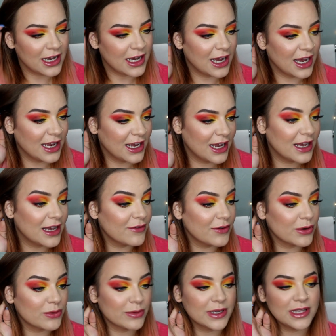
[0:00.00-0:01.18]
I
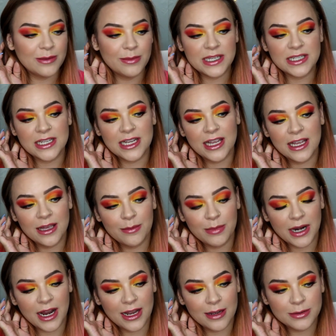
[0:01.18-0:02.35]
have really been digging it, but
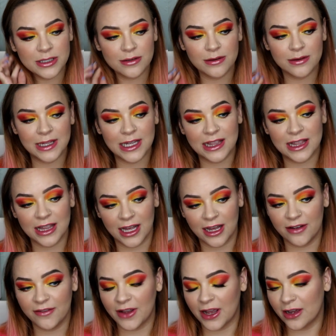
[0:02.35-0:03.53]
I absolutely
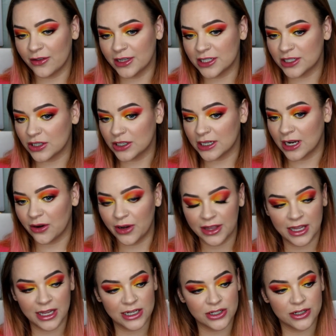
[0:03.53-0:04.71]
love how this turned out. I
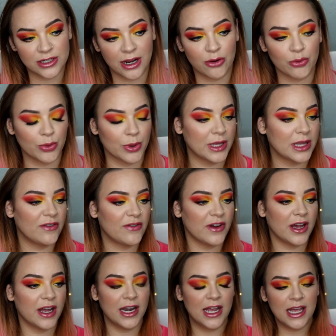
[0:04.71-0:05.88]
think it turned out really
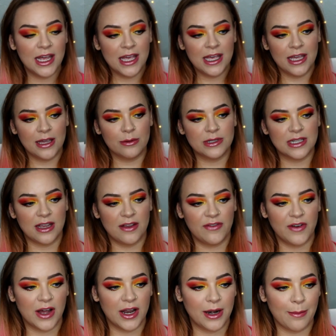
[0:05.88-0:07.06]
fun. It was a
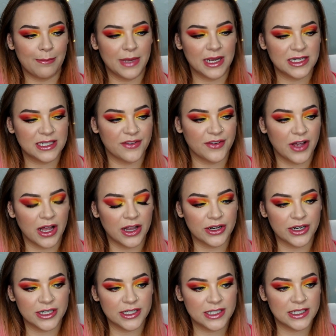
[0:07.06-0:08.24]
fun mix of
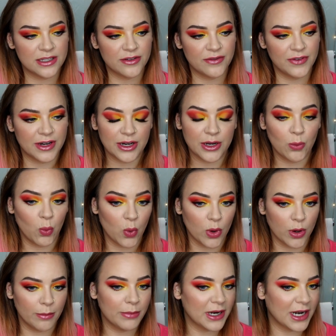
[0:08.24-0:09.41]
colors, still very
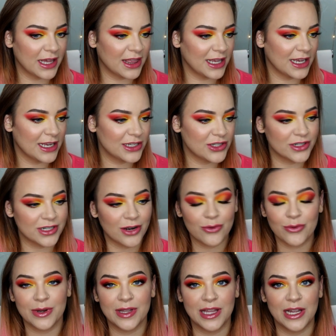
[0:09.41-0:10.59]
warm, but I think it turned out
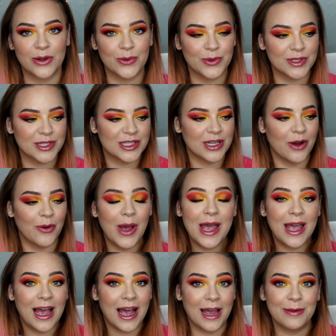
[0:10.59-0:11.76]
really cool. So
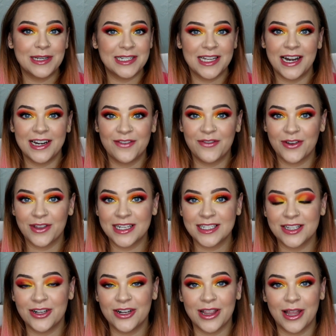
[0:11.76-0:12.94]
I'm excited for this
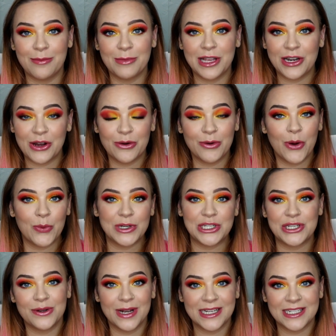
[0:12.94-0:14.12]
look. Let me know what
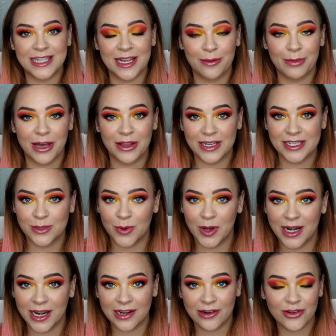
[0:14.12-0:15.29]
you guys think about this one.
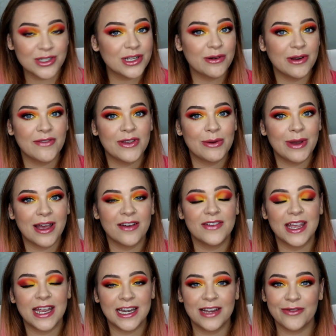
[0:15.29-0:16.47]
And also if you have
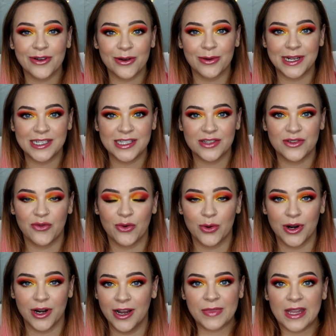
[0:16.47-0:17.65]
any requests
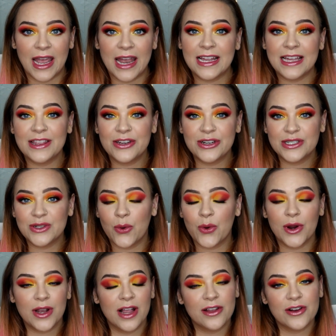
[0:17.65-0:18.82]
for any looks or
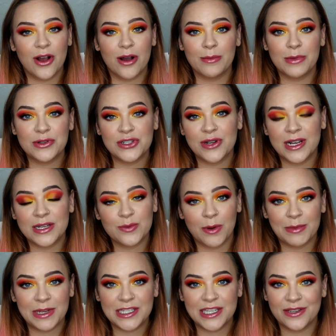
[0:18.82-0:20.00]
color combos you guys want
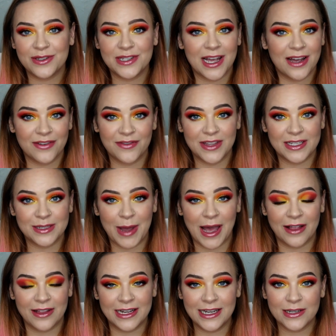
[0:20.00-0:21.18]
me to use out of this
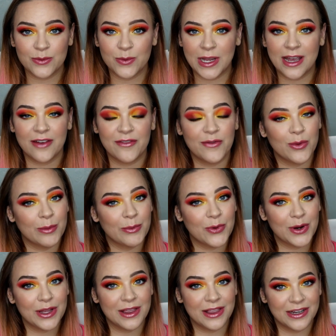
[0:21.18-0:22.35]
palette, we have 4
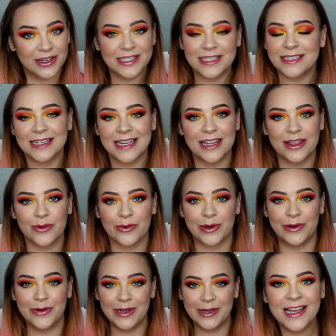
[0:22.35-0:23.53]
more looks to get
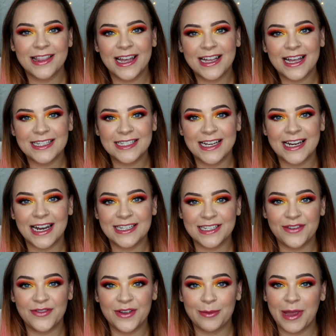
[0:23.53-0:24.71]
through. Like I said, I did
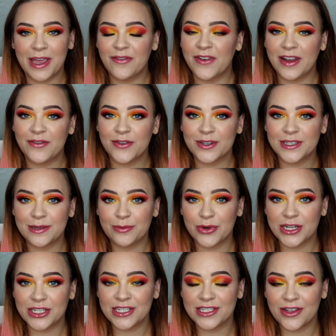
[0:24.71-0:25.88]
film a 5 first
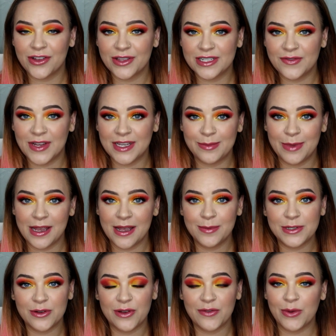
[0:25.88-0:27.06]
impressions on this face makeup,
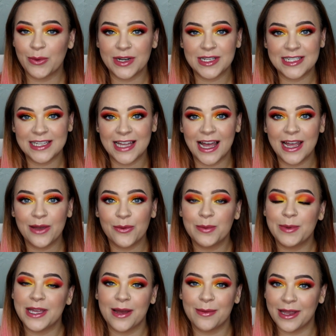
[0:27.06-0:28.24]
so if you want to see that, it will
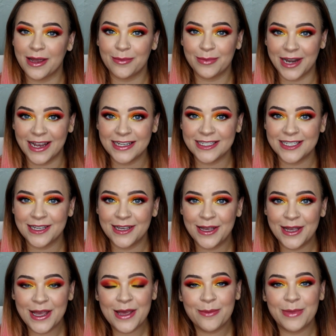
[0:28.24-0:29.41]
be coming up next.
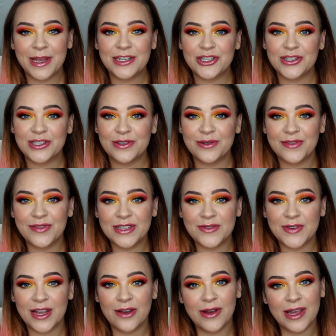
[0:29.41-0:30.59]
Make sure to give this
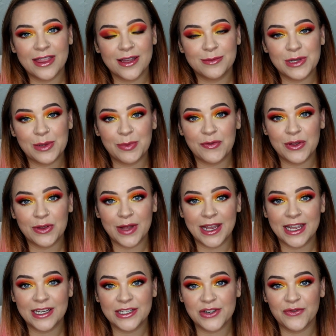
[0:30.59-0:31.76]
video a thumbs up if you like
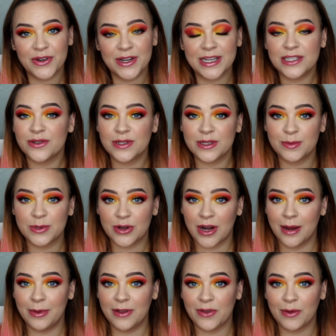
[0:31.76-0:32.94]
it, and don't forget to
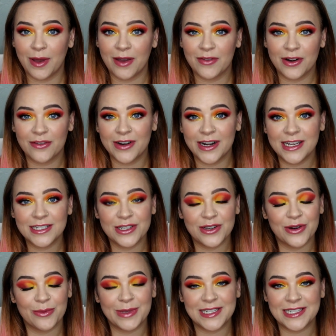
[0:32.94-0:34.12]
subscribe if you haven't already so you
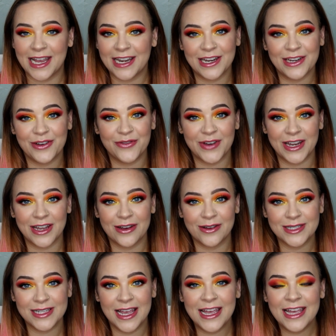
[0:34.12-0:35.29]
don't miss any new
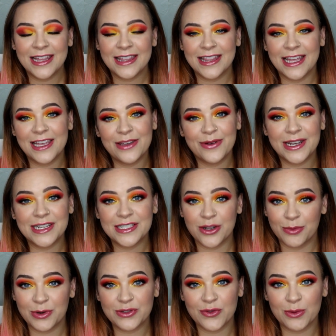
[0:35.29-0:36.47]
videos. Thank you guys so
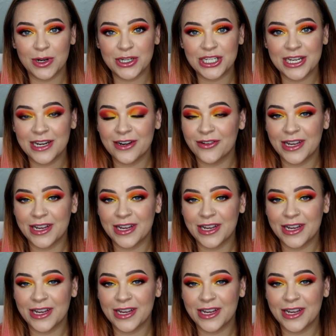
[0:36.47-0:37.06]
much for watching, and I'll